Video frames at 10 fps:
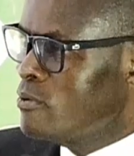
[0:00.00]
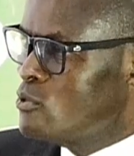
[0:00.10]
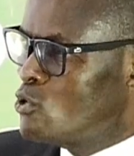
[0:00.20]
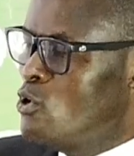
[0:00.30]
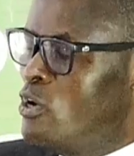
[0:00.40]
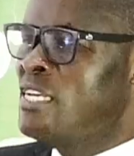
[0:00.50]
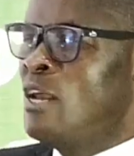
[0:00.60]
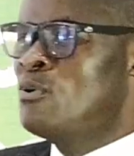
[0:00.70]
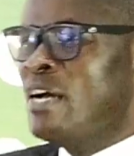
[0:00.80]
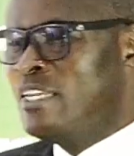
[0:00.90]
So the only time I
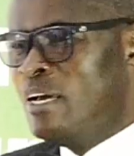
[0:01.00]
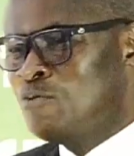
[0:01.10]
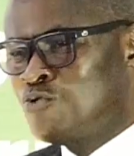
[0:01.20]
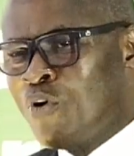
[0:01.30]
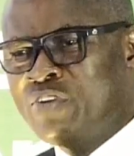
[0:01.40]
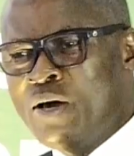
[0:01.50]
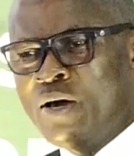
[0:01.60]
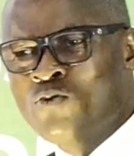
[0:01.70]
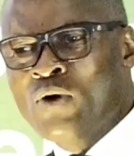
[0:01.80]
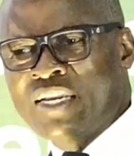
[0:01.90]
looked at them, 2 of them
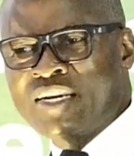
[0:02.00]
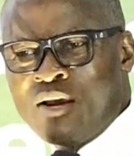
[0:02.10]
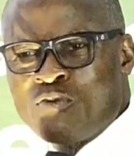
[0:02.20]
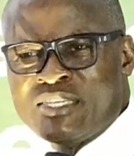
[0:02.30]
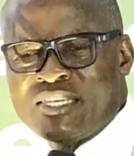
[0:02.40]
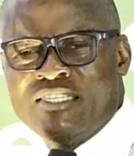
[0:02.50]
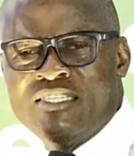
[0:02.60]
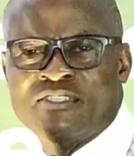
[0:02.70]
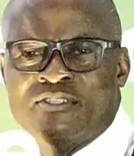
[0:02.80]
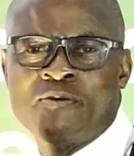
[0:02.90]
who had graduated, said
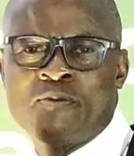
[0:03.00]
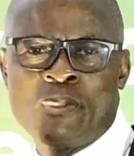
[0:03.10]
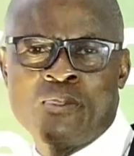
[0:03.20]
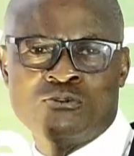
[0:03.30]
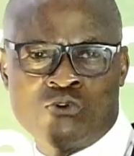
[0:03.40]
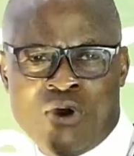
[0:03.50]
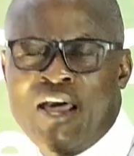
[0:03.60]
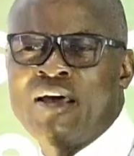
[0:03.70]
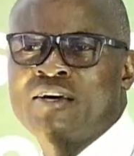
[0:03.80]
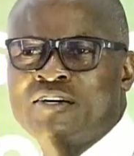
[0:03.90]
to her,
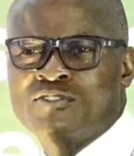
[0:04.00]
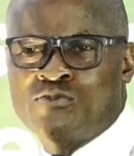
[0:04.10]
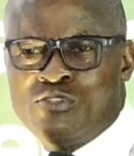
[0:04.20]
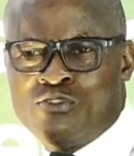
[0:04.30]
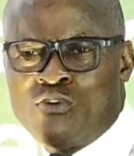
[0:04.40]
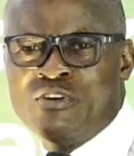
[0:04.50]
to the 2 of